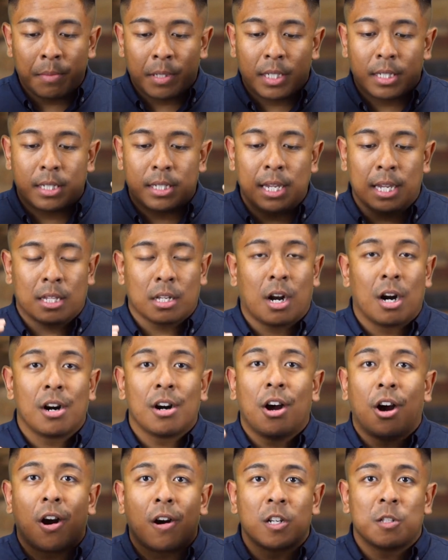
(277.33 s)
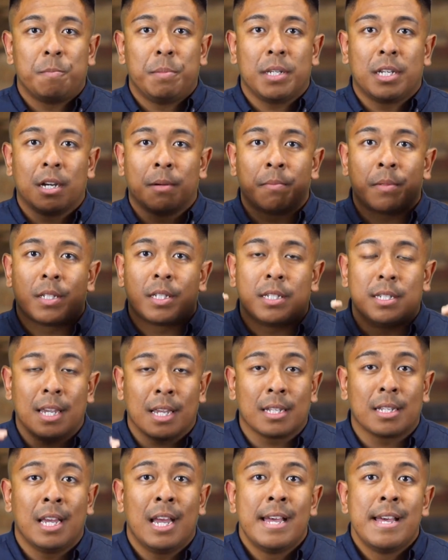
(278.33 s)
synced, our hearts become
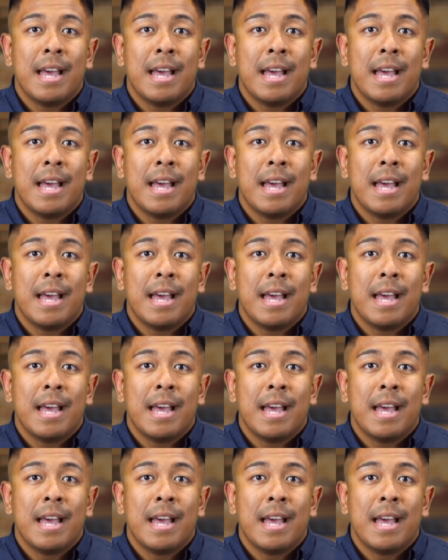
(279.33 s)
synced,